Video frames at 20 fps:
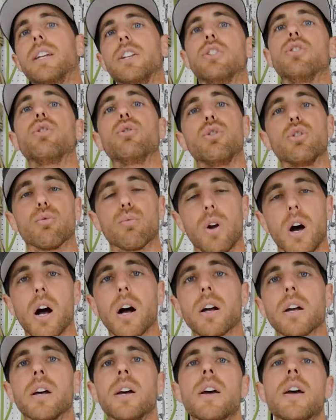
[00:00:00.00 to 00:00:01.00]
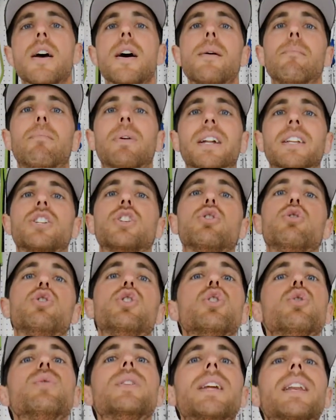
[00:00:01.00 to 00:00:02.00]
into your rock, but you
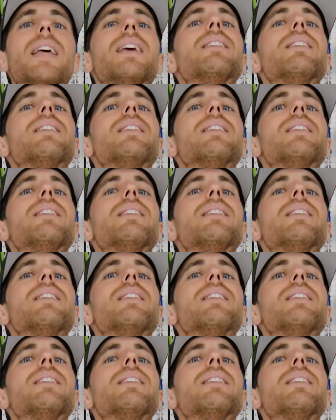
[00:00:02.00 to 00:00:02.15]
do need